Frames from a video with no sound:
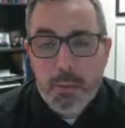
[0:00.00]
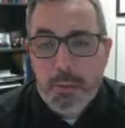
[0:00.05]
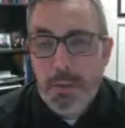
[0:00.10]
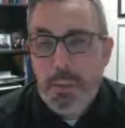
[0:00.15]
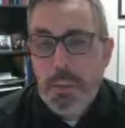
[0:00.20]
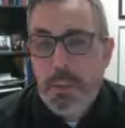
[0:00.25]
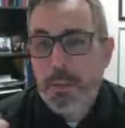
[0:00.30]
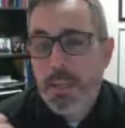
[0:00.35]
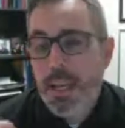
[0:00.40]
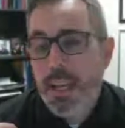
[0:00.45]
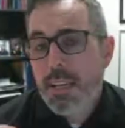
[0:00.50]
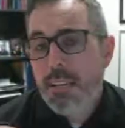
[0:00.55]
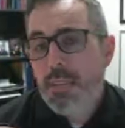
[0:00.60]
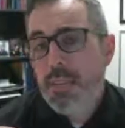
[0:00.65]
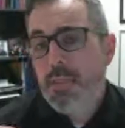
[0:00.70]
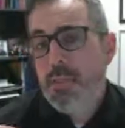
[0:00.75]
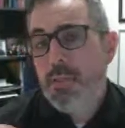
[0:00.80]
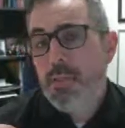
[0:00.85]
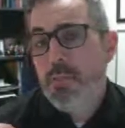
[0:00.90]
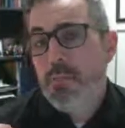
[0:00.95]
When someone
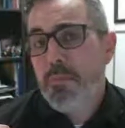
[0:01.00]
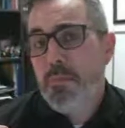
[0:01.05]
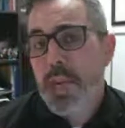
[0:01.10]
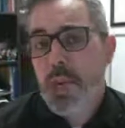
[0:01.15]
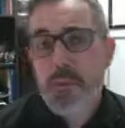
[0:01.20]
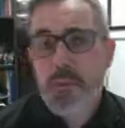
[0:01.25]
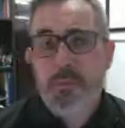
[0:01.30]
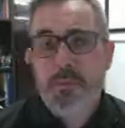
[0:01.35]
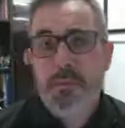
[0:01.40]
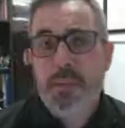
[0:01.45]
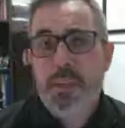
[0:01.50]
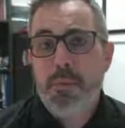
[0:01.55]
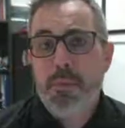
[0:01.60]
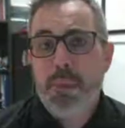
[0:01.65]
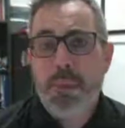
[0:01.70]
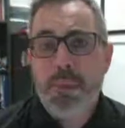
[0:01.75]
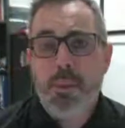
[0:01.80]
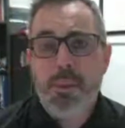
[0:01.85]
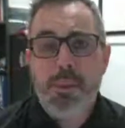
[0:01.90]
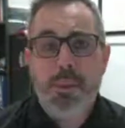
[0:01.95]
asks if you're male or
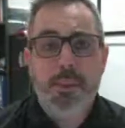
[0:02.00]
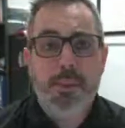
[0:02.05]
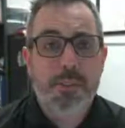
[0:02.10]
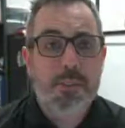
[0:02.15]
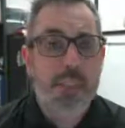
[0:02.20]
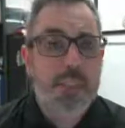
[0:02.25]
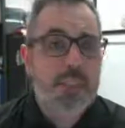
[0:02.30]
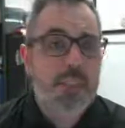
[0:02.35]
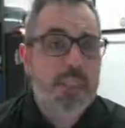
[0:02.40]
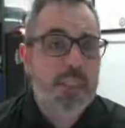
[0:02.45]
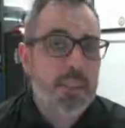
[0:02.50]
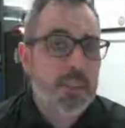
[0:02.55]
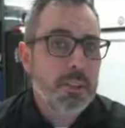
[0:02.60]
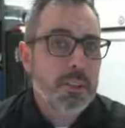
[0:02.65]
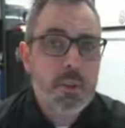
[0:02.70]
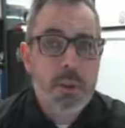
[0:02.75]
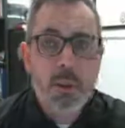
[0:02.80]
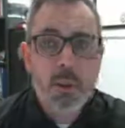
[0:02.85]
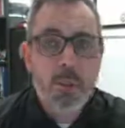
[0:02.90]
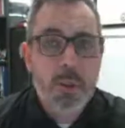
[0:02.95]
female, you don't say
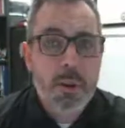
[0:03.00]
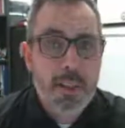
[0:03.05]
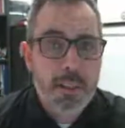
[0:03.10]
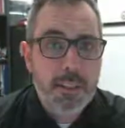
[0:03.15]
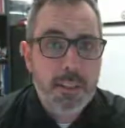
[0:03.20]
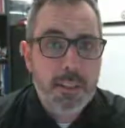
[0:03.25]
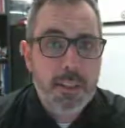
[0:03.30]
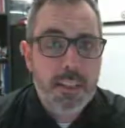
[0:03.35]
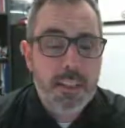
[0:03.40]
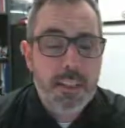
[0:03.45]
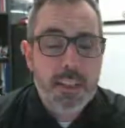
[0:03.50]
0 or 1.